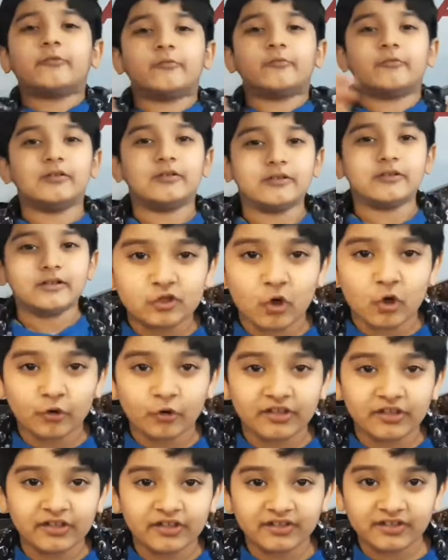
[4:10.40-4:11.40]
just
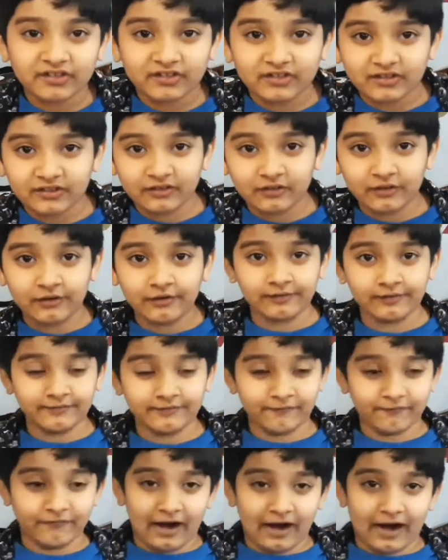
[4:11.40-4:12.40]
this
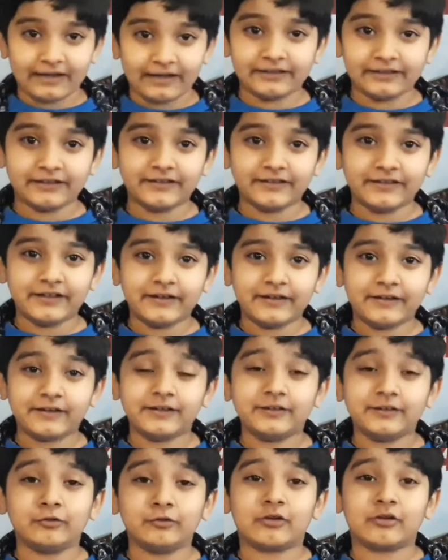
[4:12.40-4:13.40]
wire
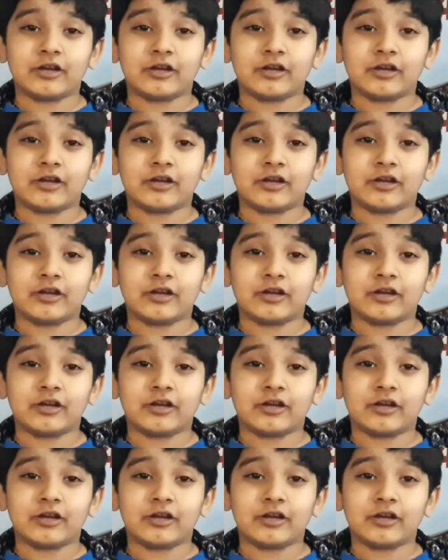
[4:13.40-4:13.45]
there,